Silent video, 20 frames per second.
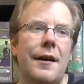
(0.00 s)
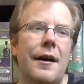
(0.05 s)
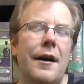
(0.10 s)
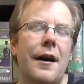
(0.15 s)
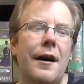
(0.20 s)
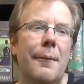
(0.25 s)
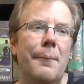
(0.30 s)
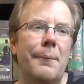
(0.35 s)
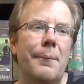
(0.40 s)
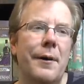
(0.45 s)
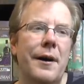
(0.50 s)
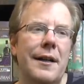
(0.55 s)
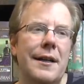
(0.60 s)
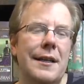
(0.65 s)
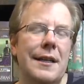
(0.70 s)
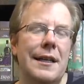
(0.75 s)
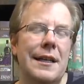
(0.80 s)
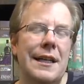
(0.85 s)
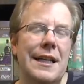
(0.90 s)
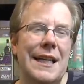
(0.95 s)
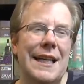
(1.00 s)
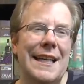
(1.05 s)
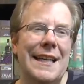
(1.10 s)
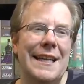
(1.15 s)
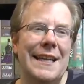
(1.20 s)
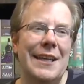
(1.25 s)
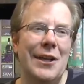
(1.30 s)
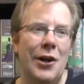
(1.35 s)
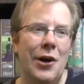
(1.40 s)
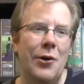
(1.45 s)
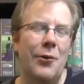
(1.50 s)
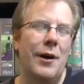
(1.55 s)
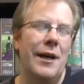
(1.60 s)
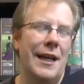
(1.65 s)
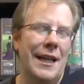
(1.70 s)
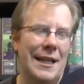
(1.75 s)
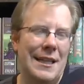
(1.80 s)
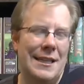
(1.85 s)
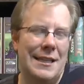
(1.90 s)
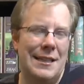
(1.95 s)
But you know,
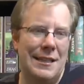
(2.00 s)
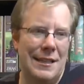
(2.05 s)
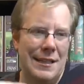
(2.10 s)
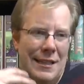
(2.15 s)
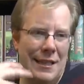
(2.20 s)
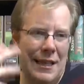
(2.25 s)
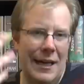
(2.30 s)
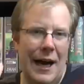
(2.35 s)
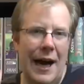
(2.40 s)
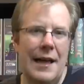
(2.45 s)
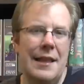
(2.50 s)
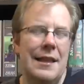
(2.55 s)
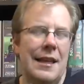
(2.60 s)
I